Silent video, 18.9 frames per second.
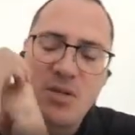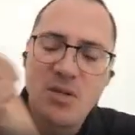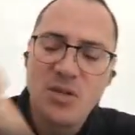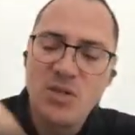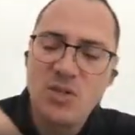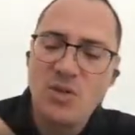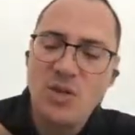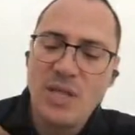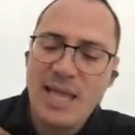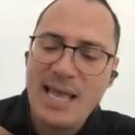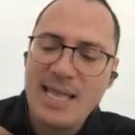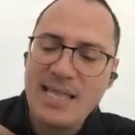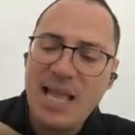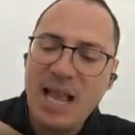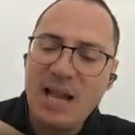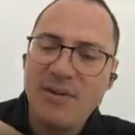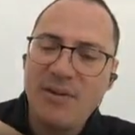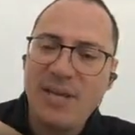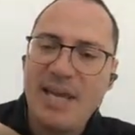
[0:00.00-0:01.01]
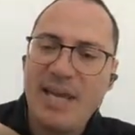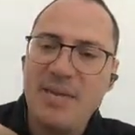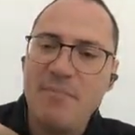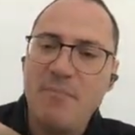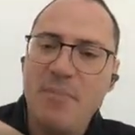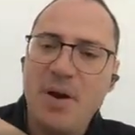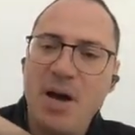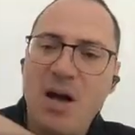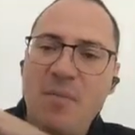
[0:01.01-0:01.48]
So an
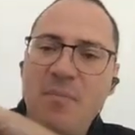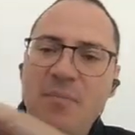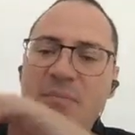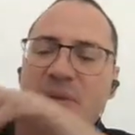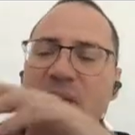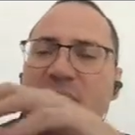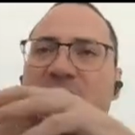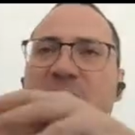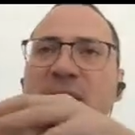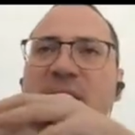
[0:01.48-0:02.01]
aggregating POM is